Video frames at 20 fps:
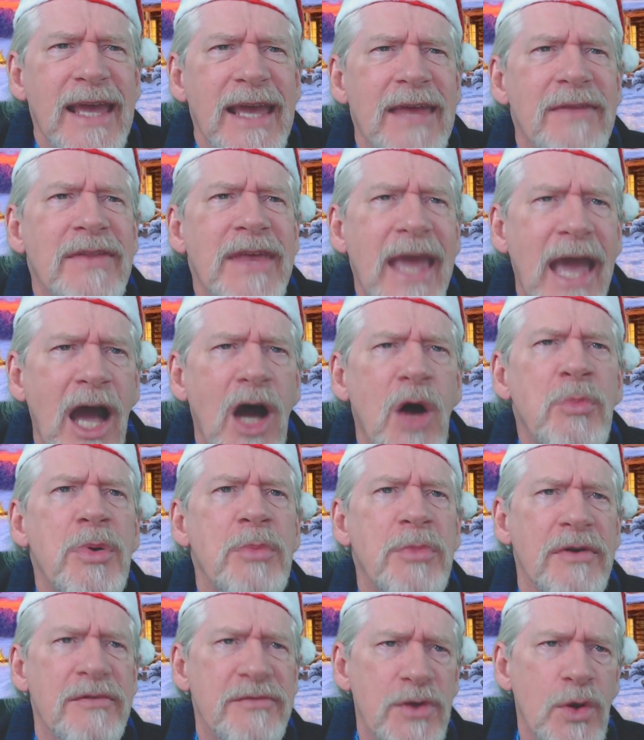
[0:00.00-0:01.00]
and the
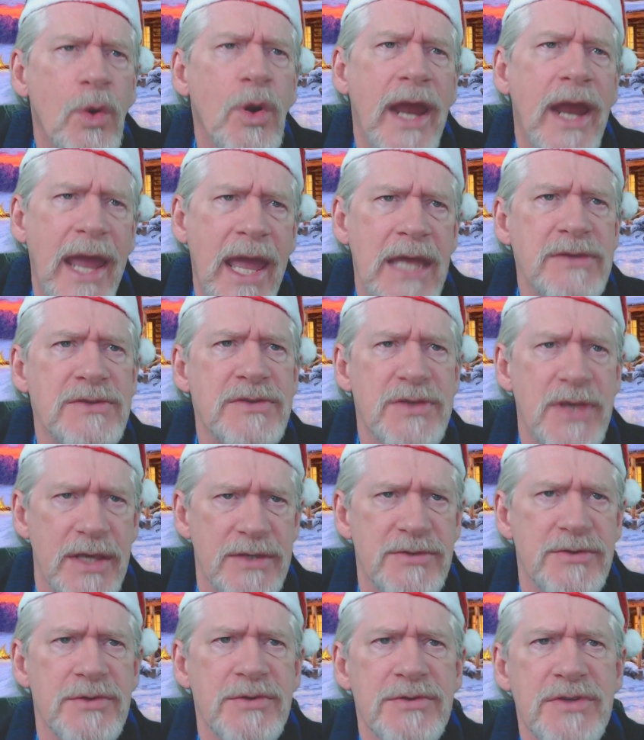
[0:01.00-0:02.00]
album of your
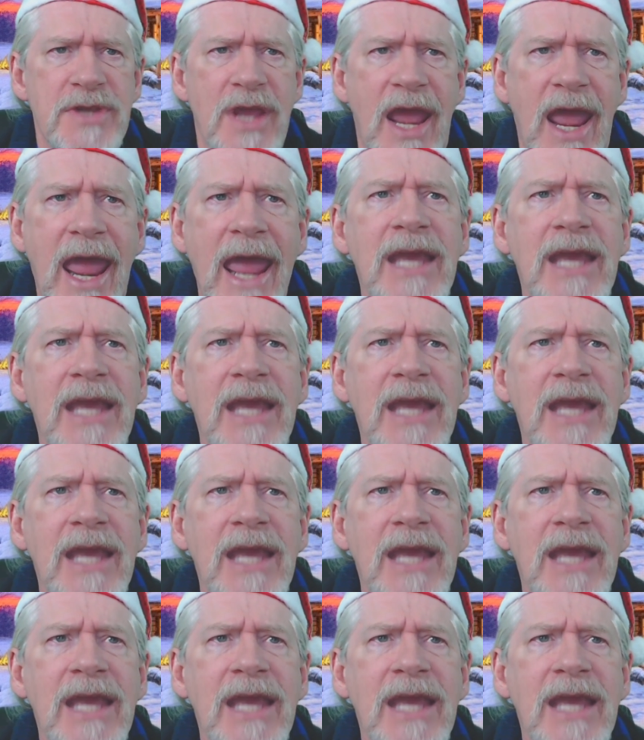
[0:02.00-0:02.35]
ancestors,